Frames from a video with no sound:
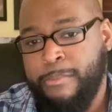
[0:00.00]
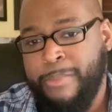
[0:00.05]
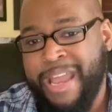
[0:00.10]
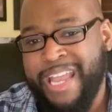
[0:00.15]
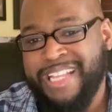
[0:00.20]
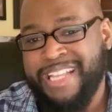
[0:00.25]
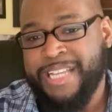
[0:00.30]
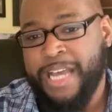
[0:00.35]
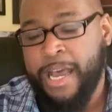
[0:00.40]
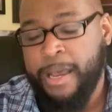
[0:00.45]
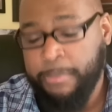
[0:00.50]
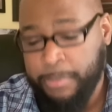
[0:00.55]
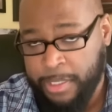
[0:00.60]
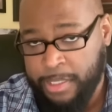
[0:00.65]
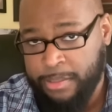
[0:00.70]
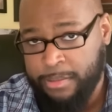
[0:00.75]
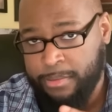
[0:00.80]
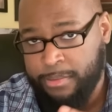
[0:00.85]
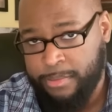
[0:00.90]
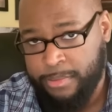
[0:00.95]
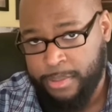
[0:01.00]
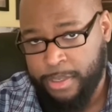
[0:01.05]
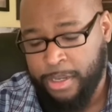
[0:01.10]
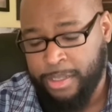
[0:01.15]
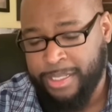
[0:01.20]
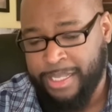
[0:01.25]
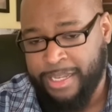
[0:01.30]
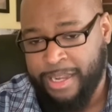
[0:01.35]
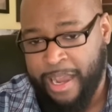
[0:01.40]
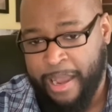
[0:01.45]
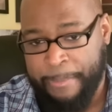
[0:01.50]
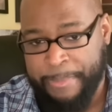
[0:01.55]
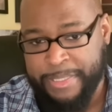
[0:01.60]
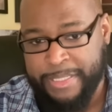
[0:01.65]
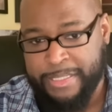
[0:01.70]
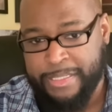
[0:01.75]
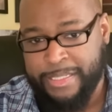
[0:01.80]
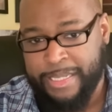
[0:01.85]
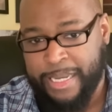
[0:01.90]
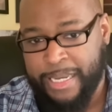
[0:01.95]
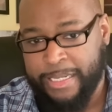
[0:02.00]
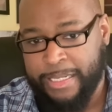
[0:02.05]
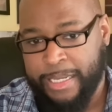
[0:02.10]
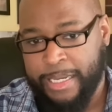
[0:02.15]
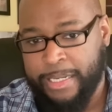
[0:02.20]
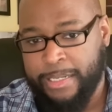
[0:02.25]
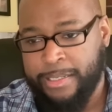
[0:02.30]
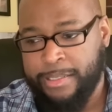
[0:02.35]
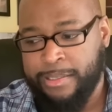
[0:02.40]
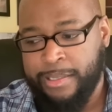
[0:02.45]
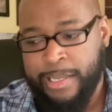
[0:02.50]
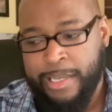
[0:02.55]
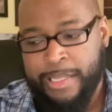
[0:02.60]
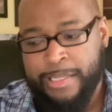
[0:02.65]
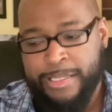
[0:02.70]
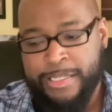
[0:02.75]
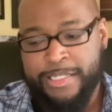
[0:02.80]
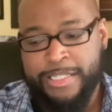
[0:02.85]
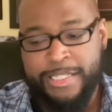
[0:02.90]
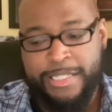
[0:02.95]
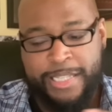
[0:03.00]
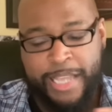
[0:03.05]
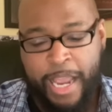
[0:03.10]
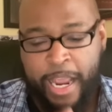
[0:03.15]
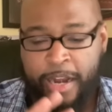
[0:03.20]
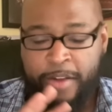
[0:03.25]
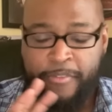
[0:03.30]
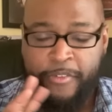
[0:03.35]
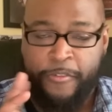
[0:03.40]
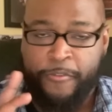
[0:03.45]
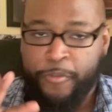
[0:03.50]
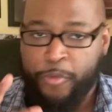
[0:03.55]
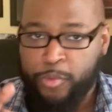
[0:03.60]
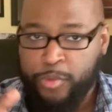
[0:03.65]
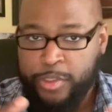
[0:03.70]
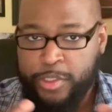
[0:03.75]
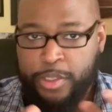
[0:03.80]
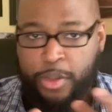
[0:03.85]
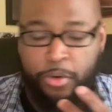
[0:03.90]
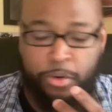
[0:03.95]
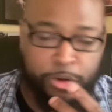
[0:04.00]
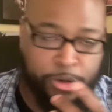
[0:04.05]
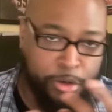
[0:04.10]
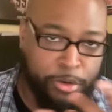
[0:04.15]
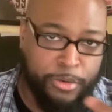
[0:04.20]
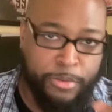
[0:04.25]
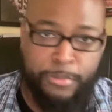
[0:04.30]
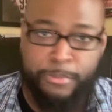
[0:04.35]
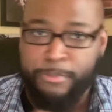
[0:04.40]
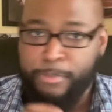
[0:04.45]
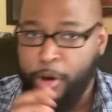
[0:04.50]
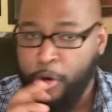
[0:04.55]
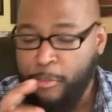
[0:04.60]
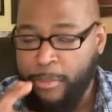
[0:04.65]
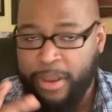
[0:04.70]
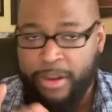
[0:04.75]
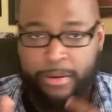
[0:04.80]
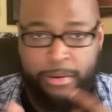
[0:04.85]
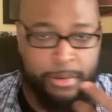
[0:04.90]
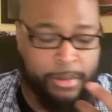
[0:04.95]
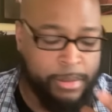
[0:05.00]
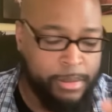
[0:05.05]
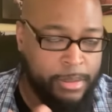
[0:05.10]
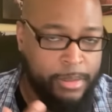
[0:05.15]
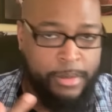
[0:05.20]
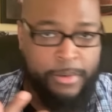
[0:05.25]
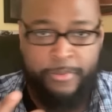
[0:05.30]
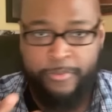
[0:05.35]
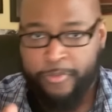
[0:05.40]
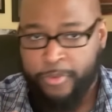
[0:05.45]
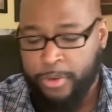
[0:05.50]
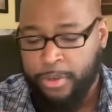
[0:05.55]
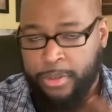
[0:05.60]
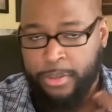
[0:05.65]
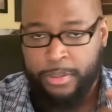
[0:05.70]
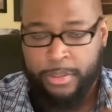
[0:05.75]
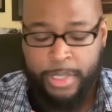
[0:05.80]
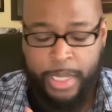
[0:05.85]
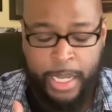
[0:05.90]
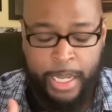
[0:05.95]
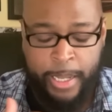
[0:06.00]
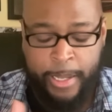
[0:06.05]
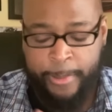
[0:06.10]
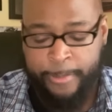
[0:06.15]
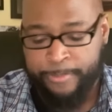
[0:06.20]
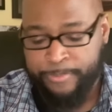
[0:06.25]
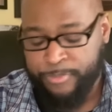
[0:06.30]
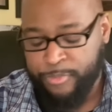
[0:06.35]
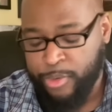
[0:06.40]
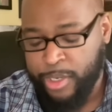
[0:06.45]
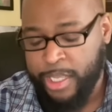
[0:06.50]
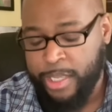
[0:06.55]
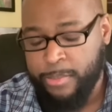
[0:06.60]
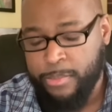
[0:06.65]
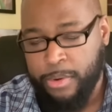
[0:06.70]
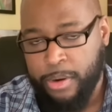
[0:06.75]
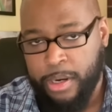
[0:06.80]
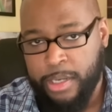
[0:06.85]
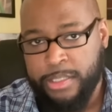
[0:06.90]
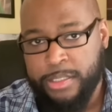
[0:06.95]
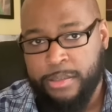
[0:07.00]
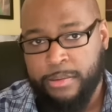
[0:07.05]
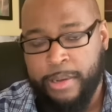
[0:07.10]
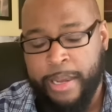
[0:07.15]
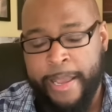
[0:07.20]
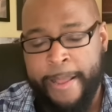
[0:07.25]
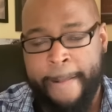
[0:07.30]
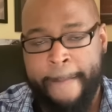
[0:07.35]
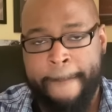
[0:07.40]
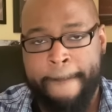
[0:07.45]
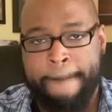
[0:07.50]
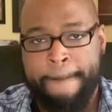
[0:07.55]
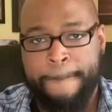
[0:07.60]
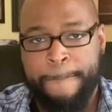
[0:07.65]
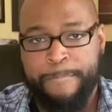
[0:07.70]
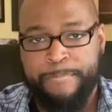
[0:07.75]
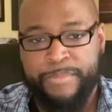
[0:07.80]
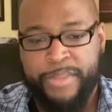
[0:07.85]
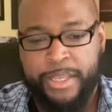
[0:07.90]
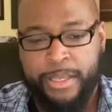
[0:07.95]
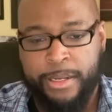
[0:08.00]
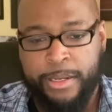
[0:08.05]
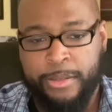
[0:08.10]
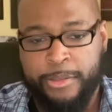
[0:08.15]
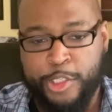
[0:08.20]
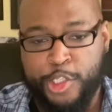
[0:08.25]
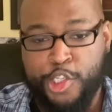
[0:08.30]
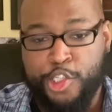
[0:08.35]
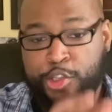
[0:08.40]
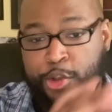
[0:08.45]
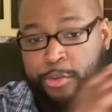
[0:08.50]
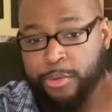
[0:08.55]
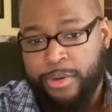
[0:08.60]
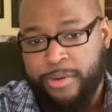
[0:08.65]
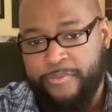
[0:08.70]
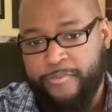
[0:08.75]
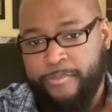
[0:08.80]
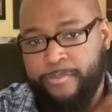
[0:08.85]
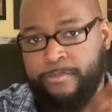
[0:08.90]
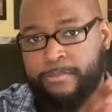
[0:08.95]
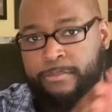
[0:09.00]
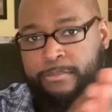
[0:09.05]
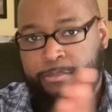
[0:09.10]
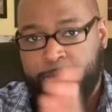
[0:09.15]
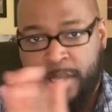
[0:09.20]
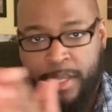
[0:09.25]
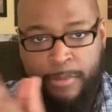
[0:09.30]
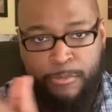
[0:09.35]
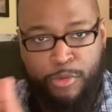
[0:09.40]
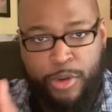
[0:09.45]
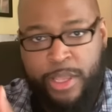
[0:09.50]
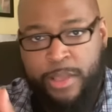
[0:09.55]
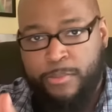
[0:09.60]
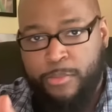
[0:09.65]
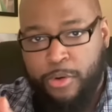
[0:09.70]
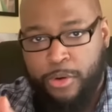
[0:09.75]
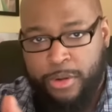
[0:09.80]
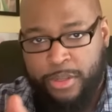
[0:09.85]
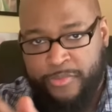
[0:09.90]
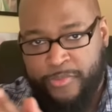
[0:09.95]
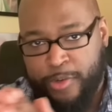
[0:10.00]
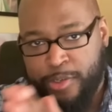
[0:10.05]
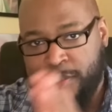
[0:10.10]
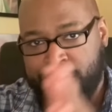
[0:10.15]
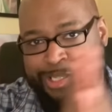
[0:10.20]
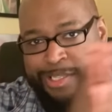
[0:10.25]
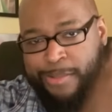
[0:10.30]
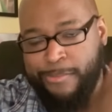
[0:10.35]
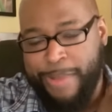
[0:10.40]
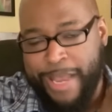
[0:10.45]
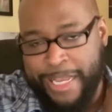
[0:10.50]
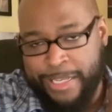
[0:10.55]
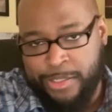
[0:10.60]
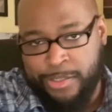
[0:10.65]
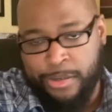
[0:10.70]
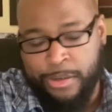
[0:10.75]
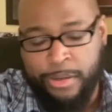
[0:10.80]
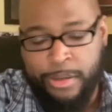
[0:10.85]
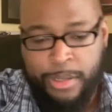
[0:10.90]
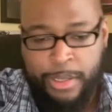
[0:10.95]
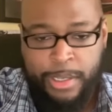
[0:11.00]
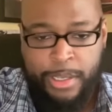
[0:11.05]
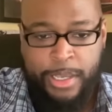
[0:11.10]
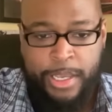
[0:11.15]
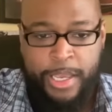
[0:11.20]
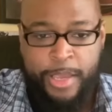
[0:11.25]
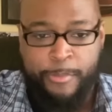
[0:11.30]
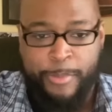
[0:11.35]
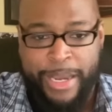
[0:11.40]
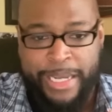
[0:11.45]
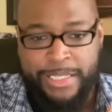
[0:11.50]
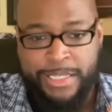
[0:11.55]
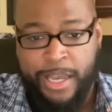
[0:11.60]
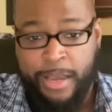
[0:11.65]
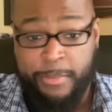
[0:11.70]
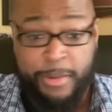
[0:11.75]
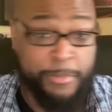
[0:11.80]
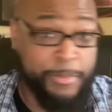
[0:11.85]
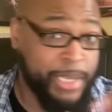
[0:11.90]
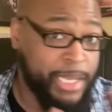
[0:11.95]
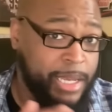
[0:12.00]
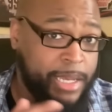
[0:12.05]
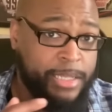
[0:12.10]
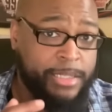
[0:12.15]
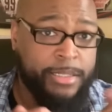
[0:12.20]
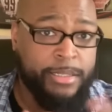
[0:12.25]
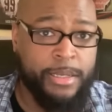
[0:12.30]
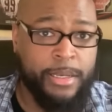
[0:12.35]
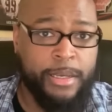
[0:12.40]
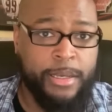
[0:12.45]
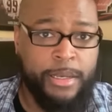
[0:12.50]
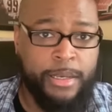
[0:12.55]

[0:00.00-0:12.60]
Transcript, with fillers: Mike Tomlin on that opposite sideline. And this is kind of a full circle moment for Raheem Morris, right? You know, the student in Raheem Morris versus the master in Mike Tomlin, because